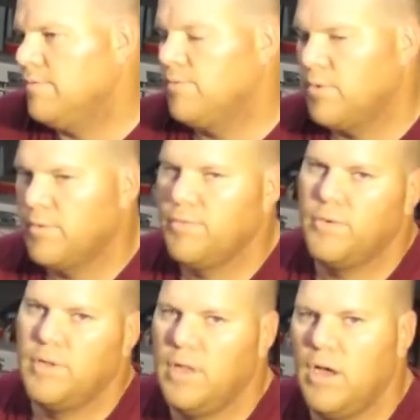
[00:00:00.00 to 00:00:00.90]
4
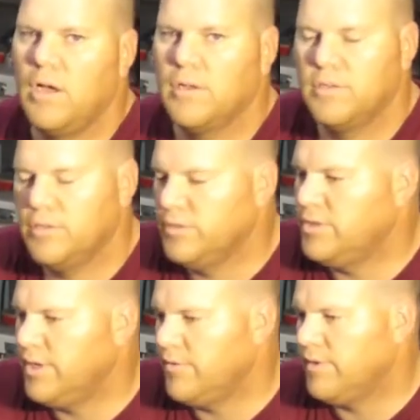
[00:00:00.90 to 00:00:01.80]
foot long,
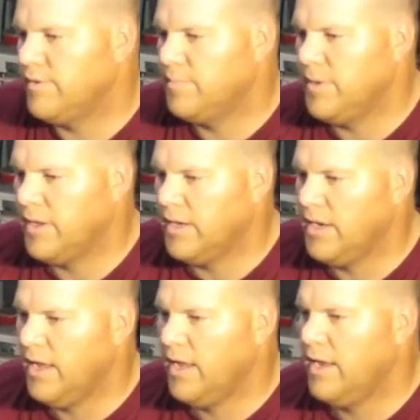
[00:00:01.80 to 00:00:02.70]
generally speaking,
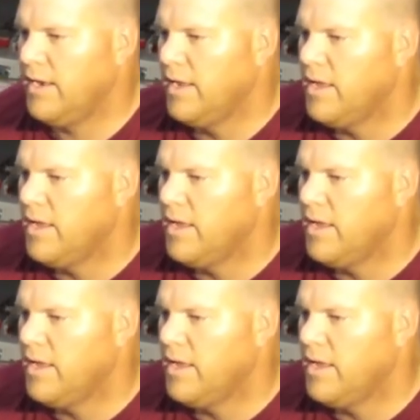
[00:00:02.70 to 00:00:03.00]
and